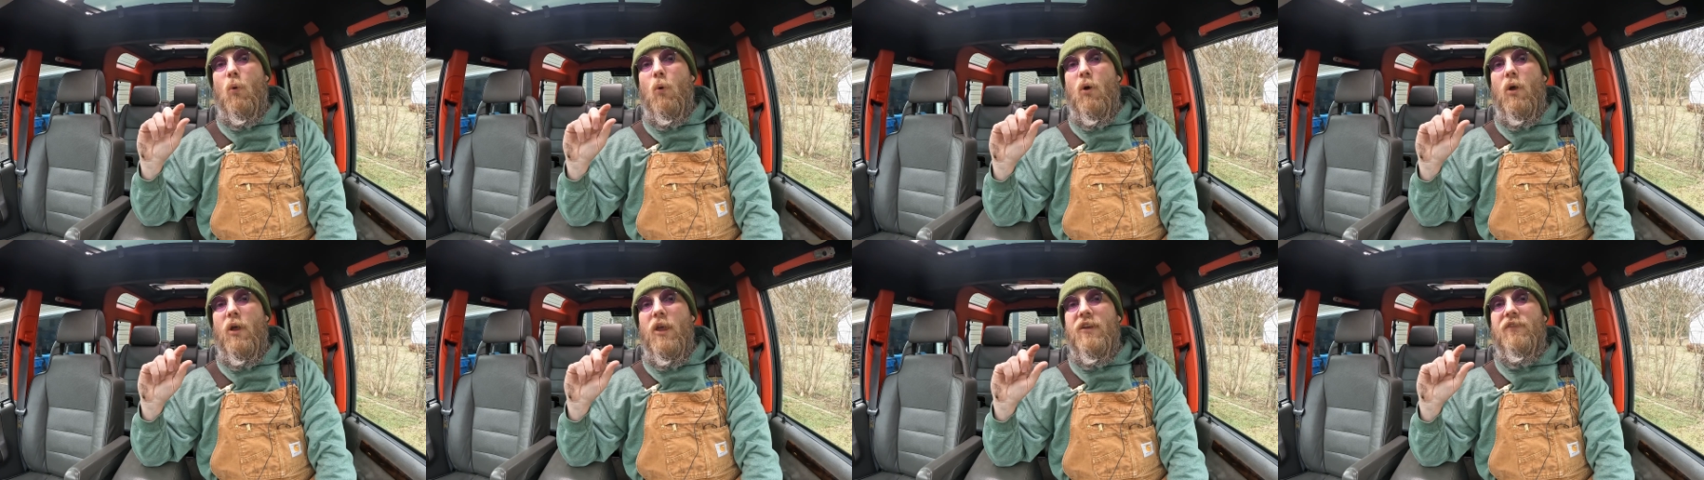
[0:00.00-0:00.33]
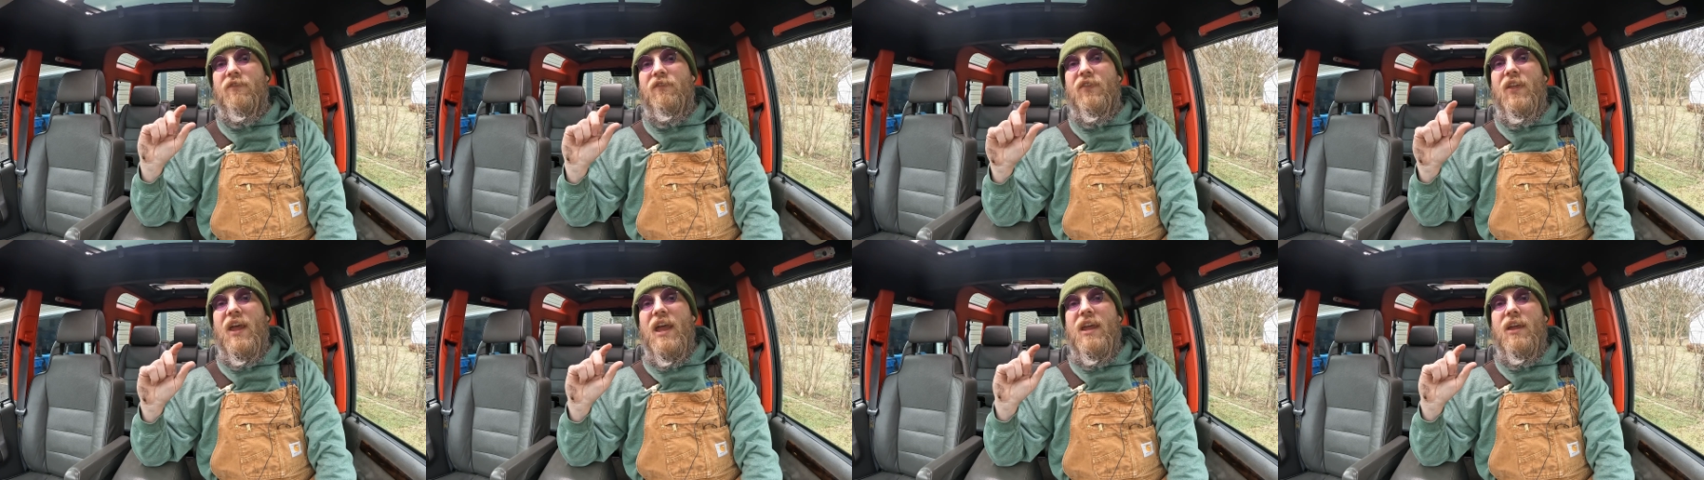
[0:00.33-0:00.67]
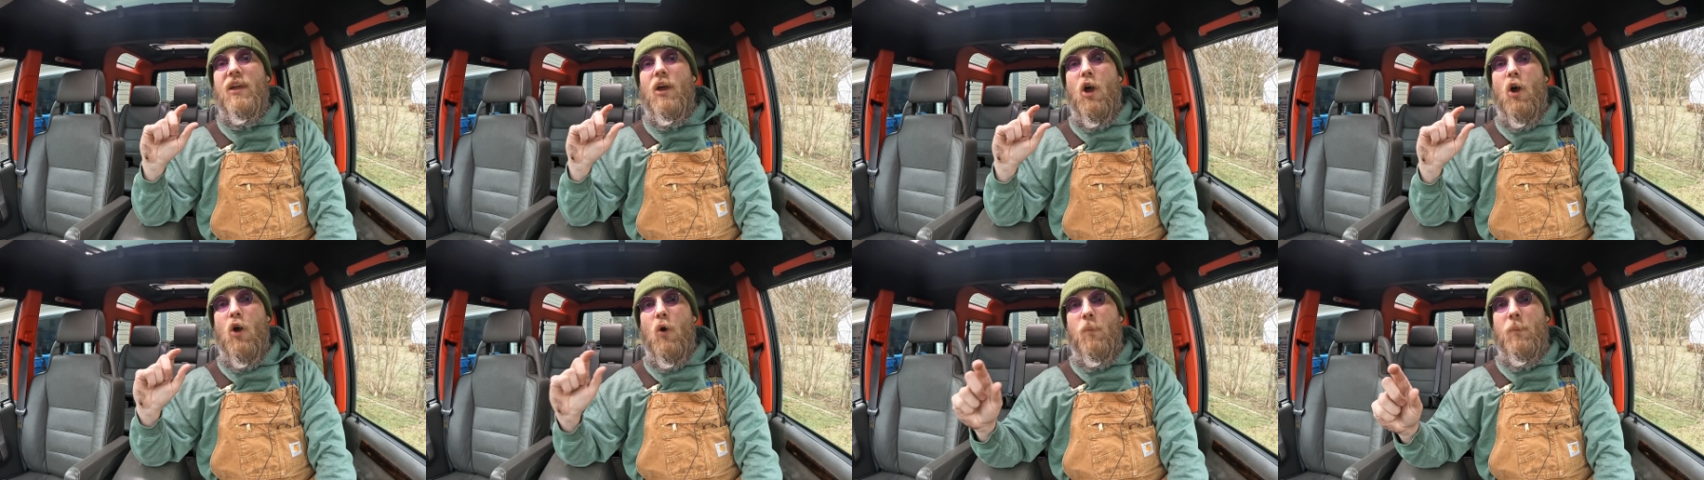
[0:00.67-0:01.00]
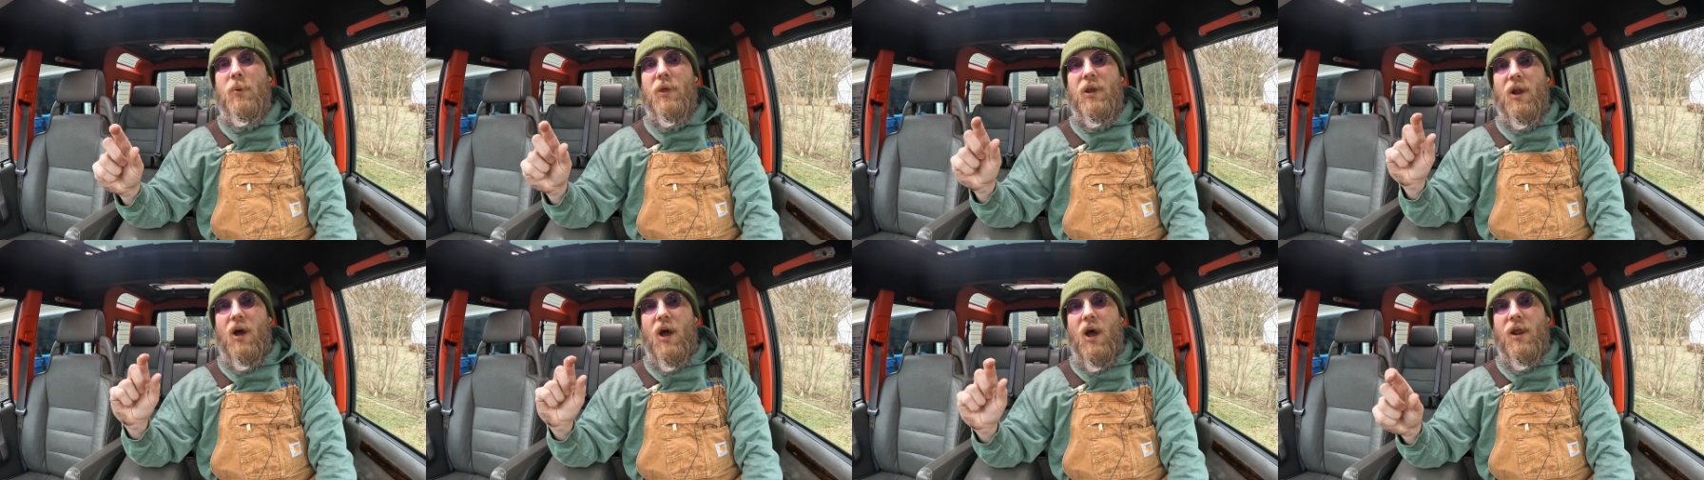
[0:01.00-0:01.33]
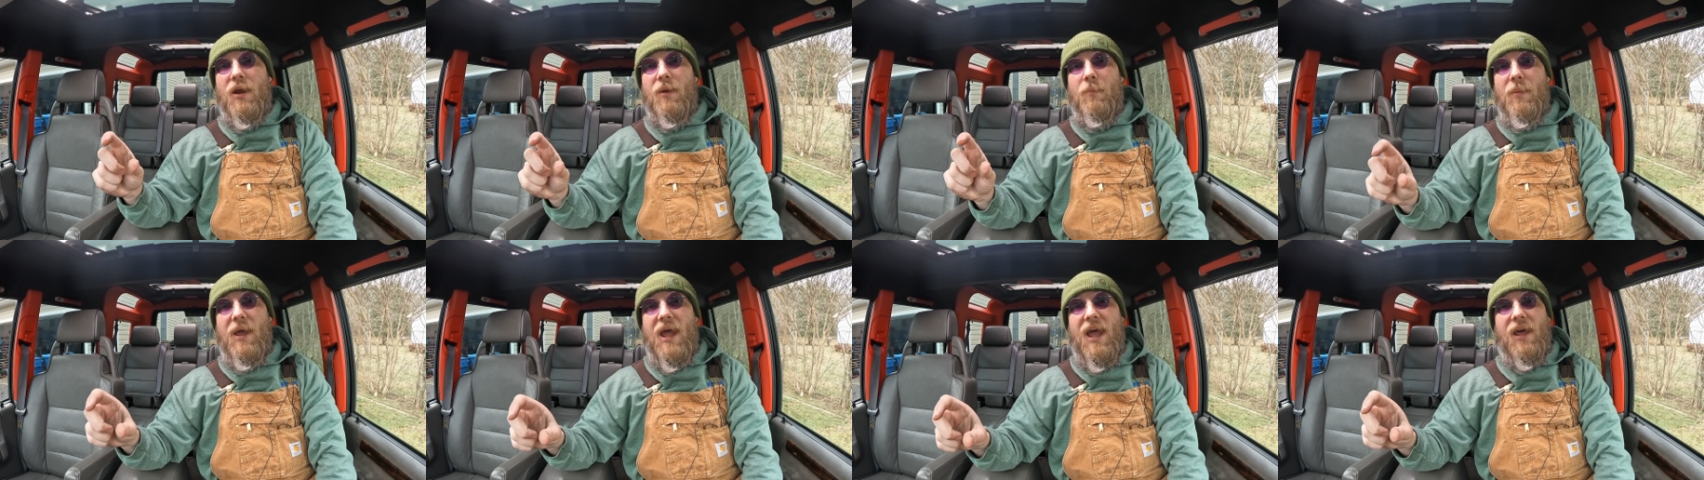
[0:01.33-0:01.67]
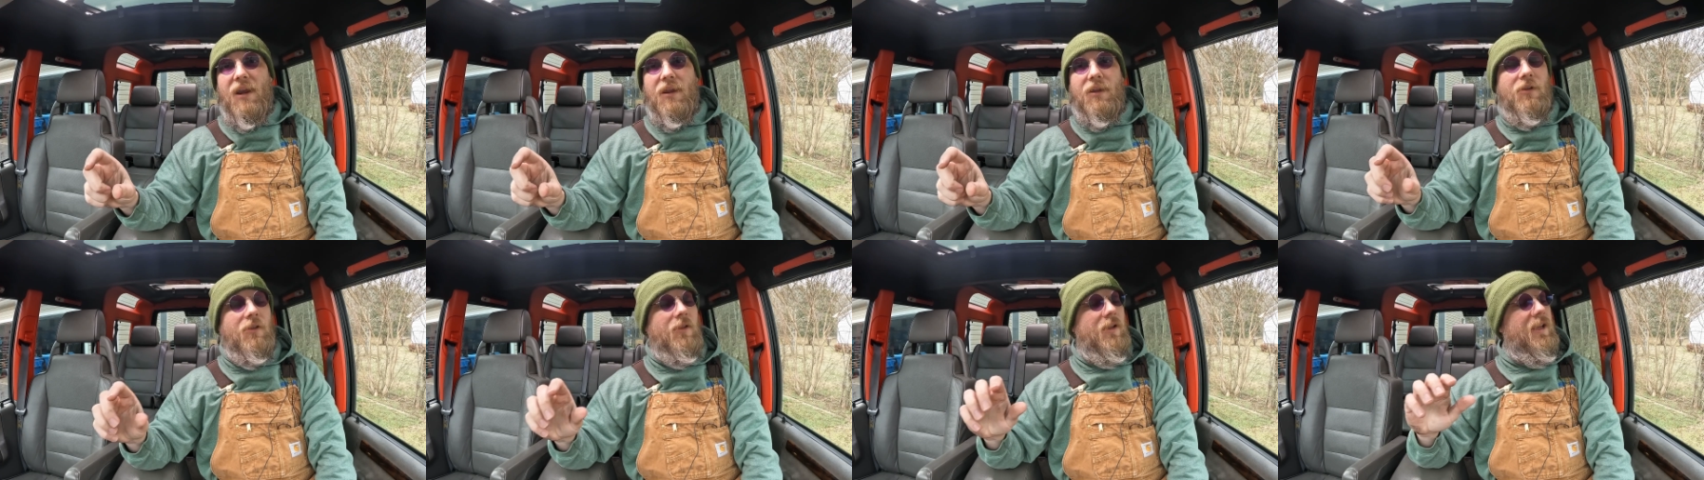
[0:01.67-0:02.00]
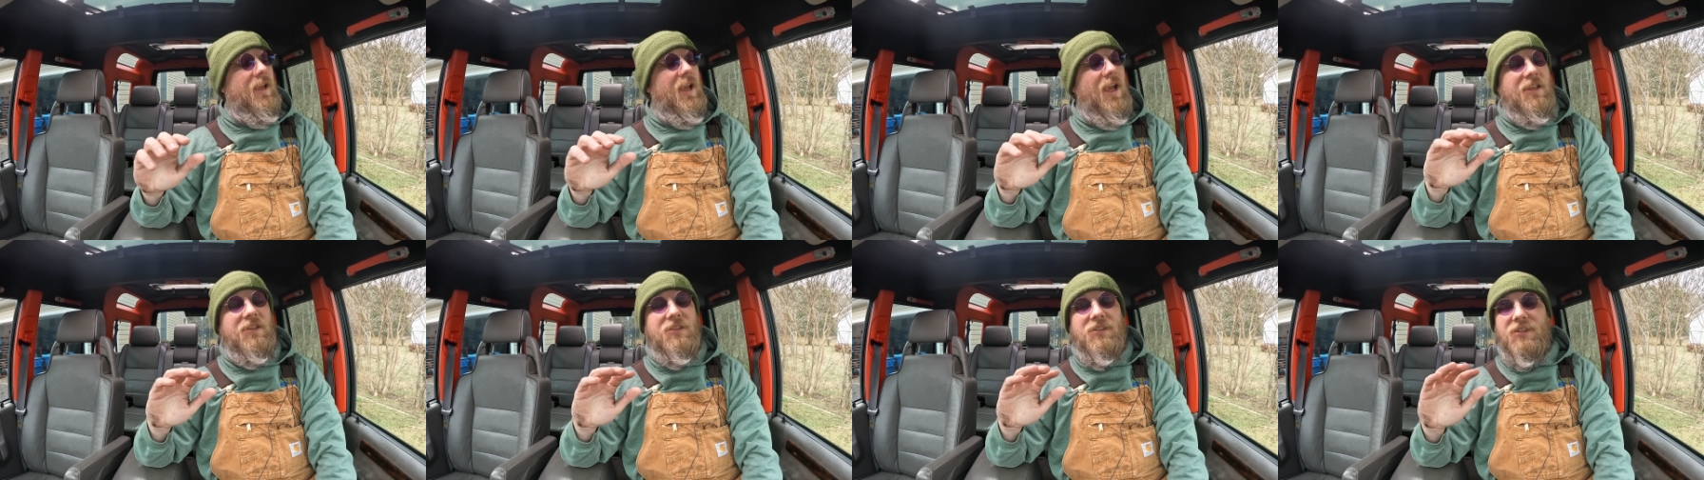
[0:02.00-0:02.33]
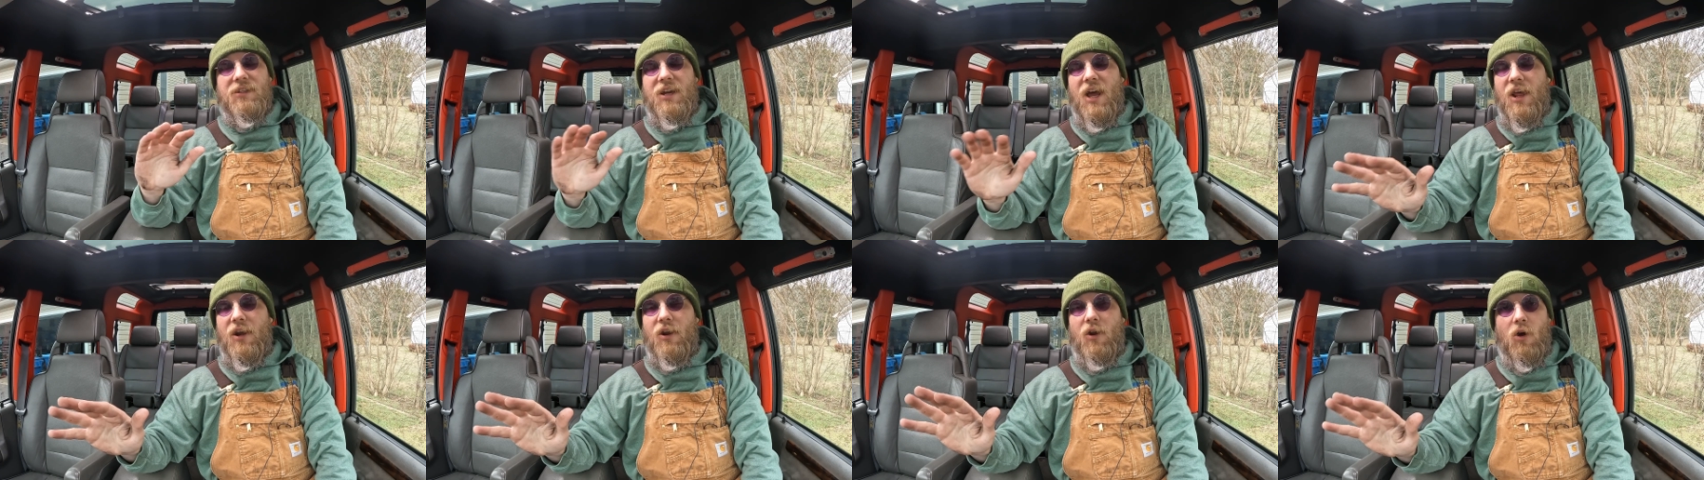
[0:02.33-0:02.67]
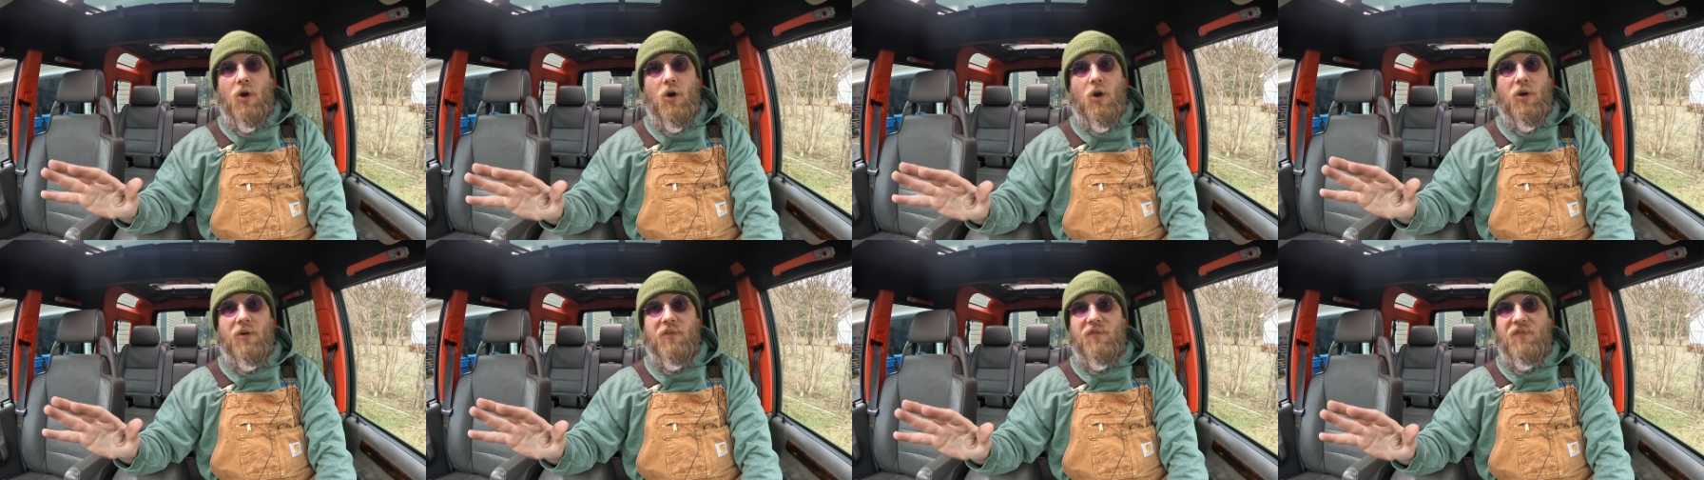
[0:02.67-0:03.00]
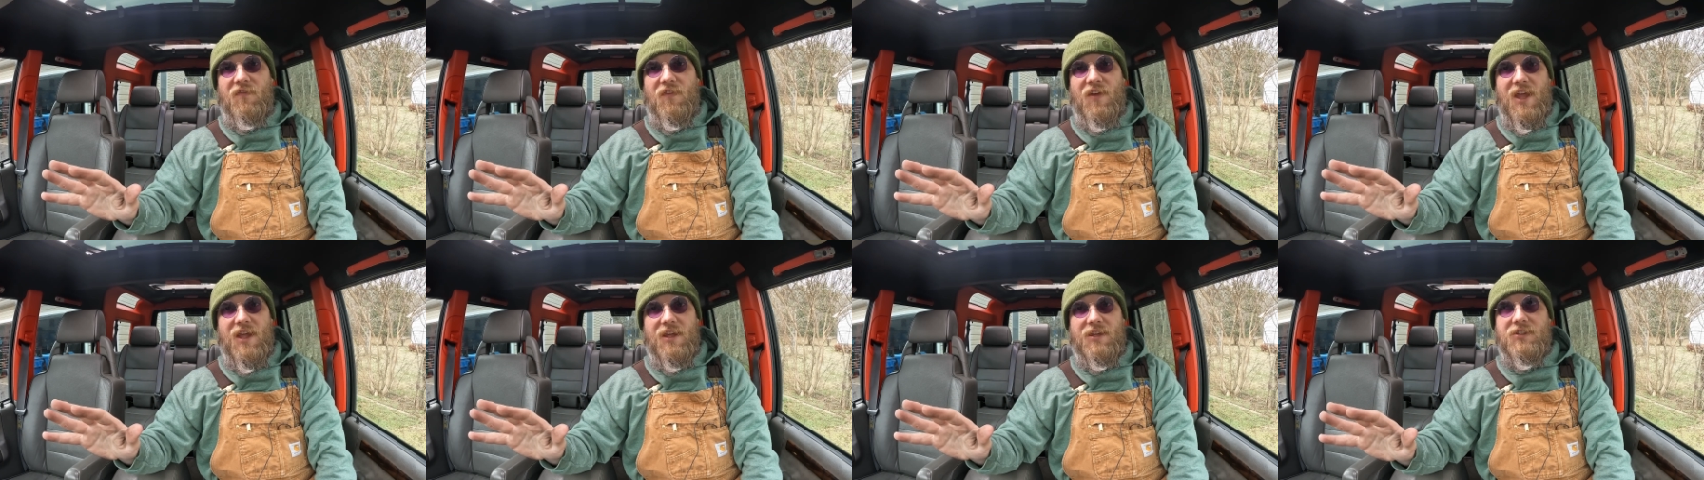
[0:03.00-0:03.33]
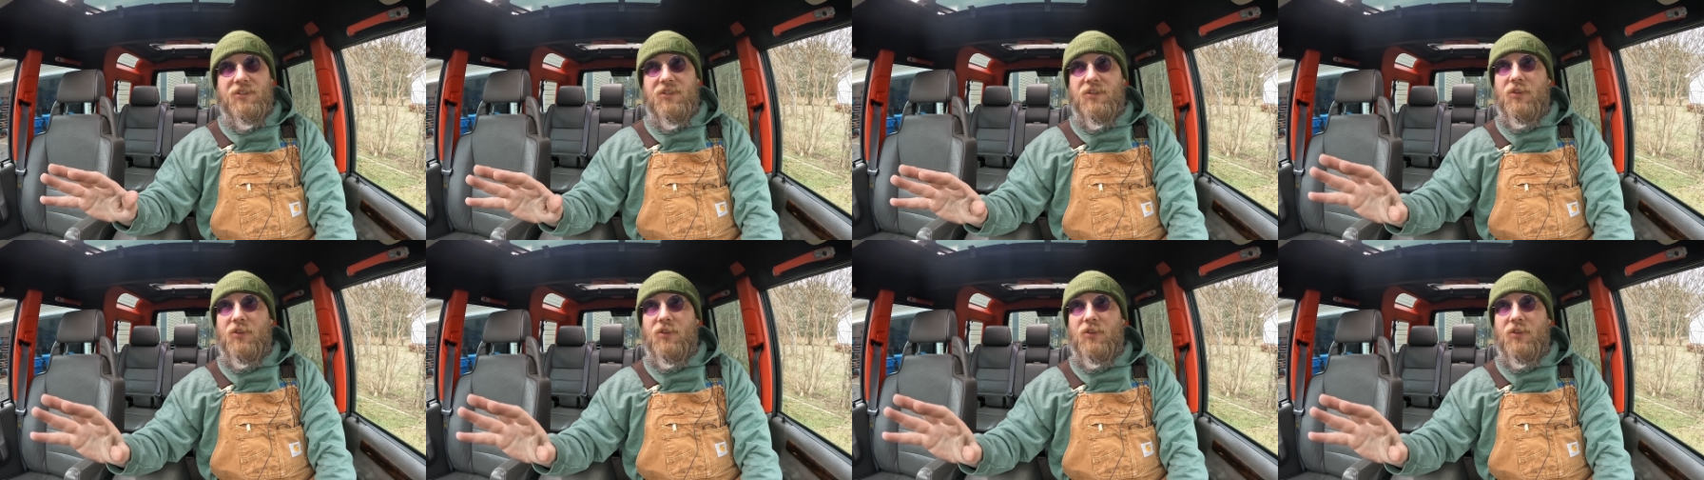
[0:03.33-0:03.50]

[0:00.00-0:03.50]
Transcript: If they open automatically, it's not a hard fix.